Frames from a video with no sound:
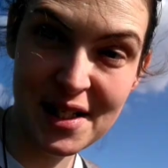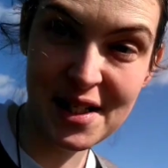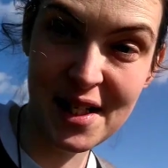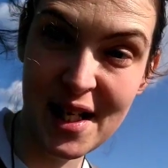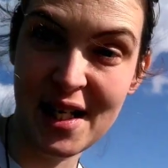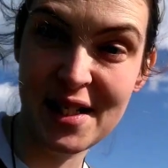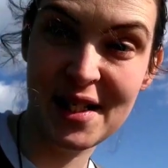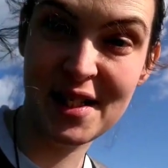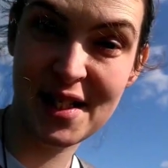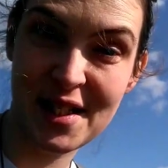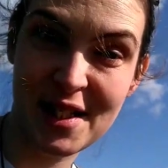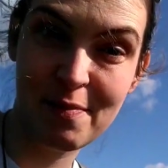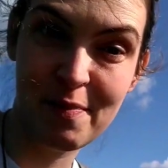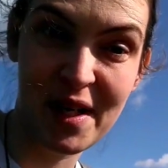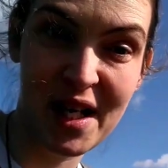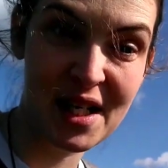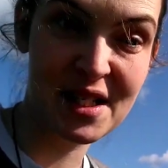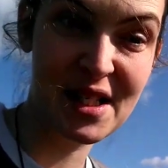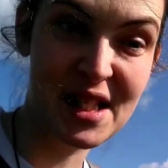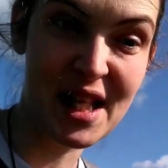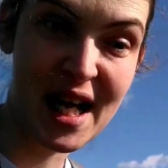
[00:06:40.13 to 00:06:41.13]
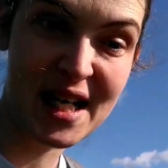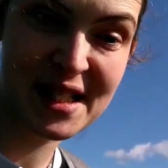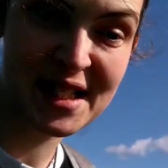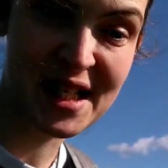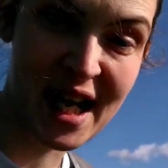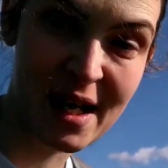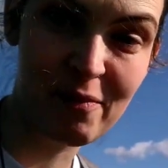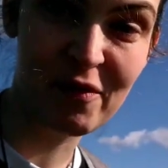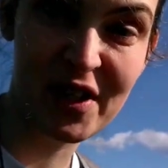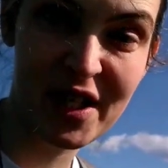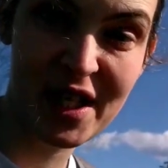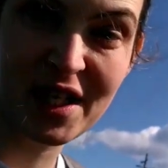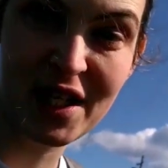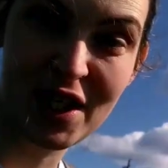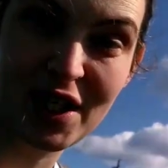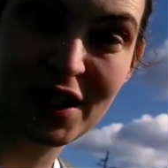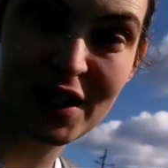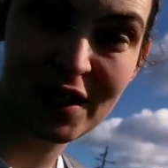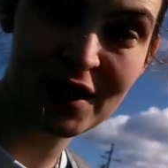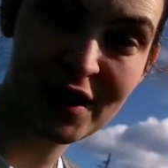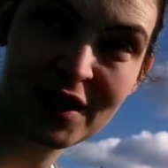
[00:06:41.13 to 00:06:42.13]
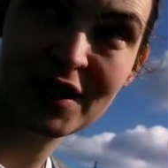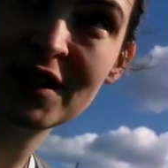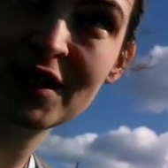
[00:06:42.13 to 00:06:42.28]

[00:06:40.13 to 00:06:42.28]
exists because last time we're here,